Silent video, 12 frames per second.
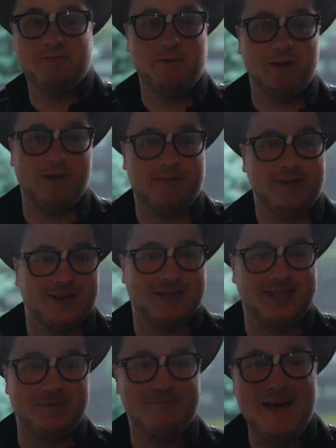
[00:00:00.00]
full of
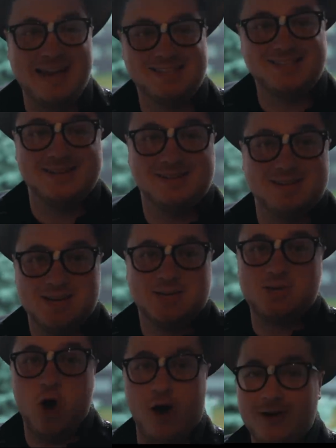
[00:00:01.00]
cement and
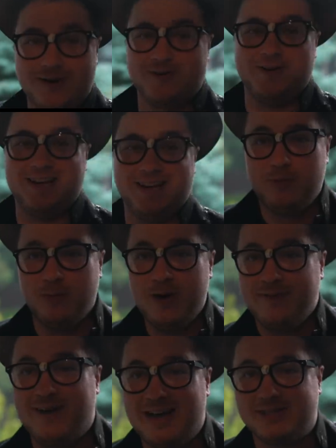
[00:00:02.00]
concrete, but what
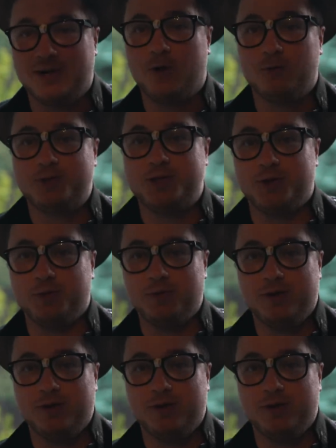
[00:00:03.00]
if I told you